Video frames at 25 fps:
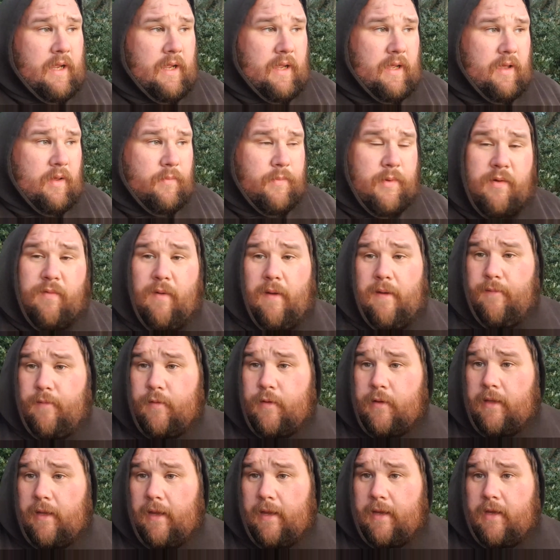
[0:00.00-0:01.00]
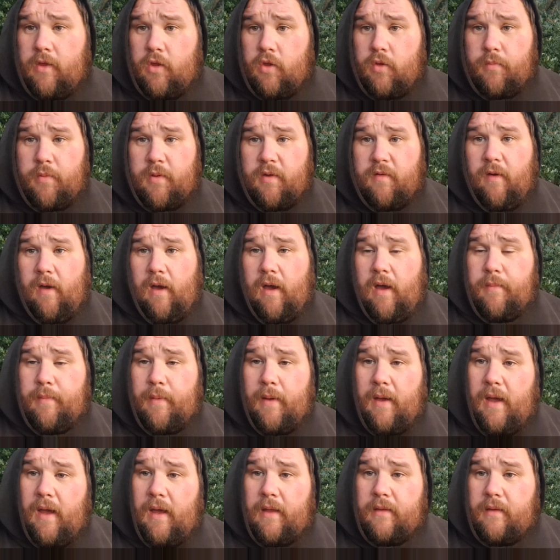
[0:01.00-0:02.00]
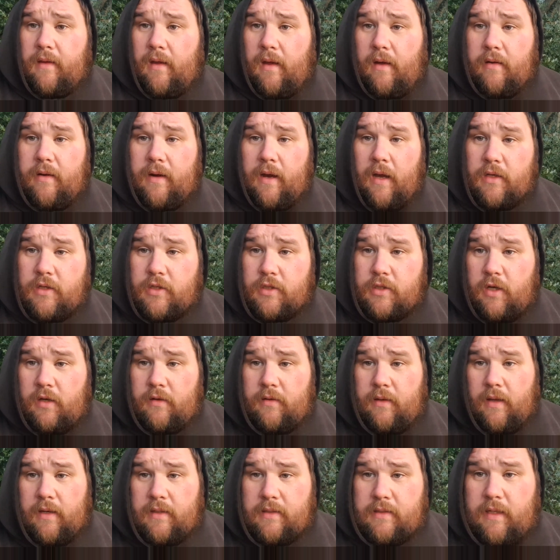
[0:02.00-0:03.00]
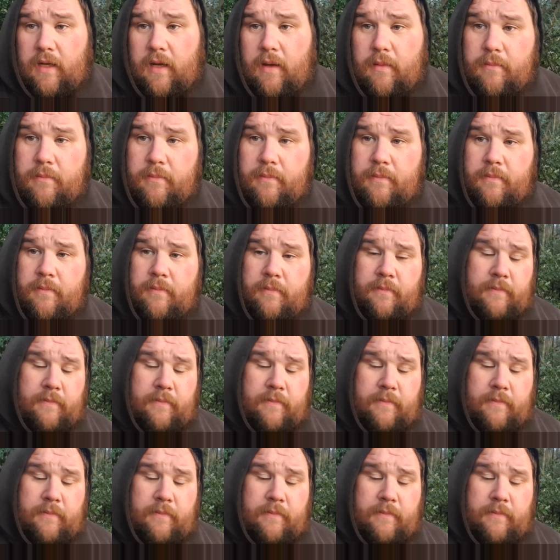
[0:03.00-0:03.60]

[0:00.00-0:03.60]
It'd be great if you could like and subscribe, and I'll catch you all next time.